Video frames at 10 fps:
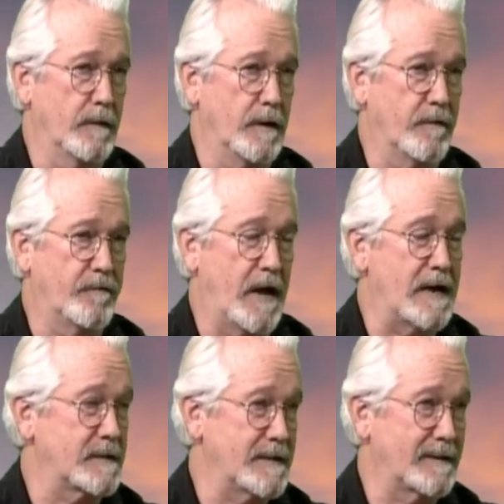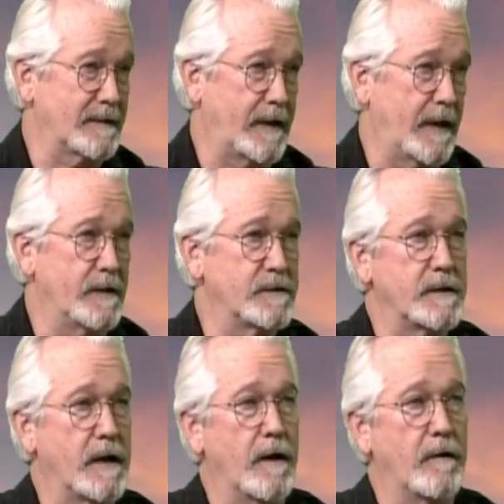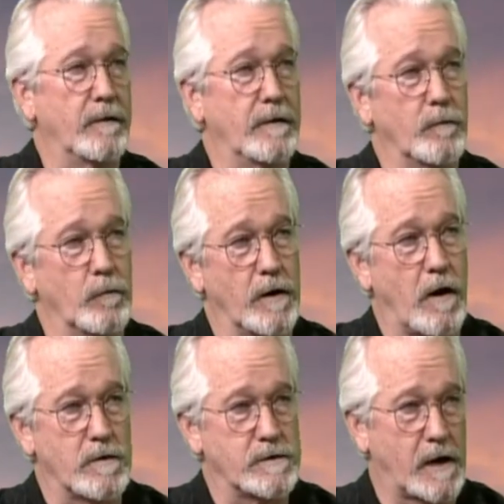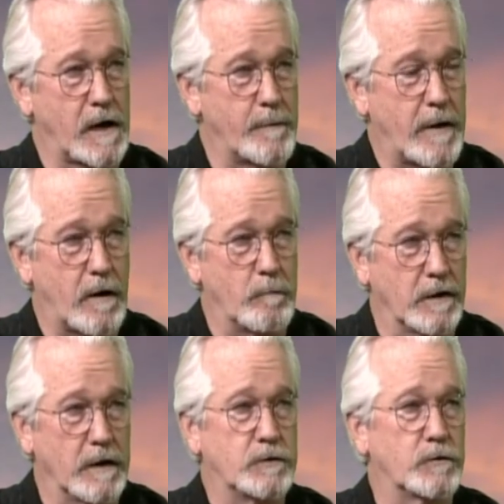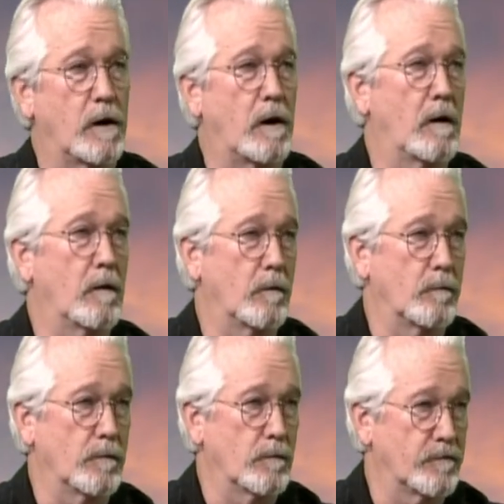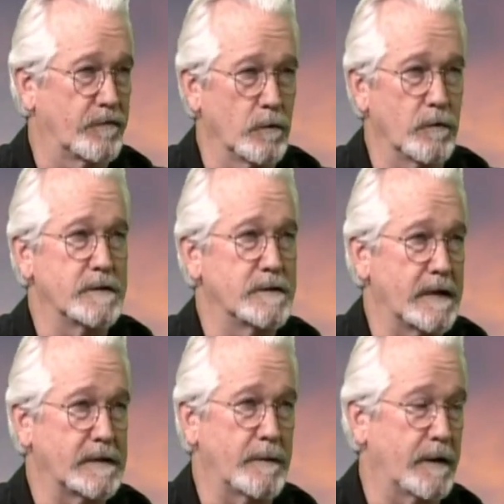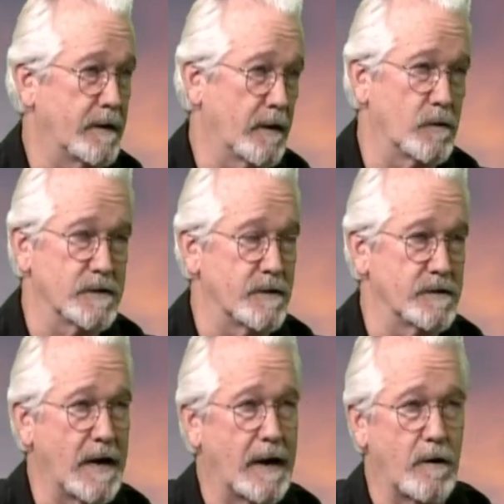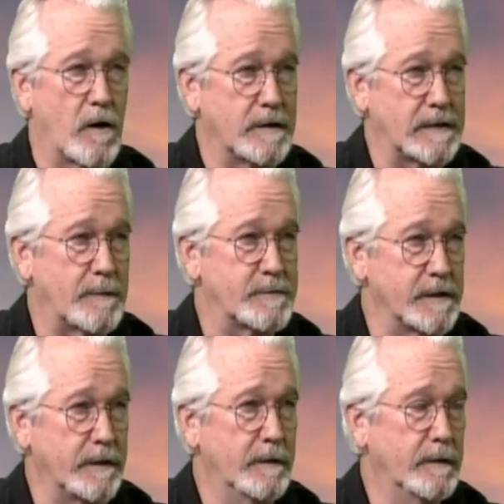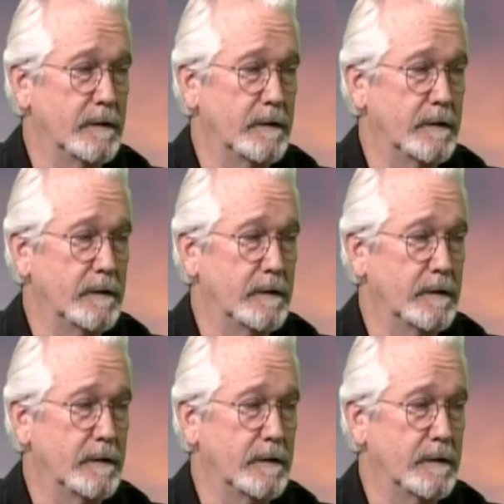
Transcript: if that's not the case and we are talking about a blood draw, fluids, that type of thing, in other words, there's not an autopsy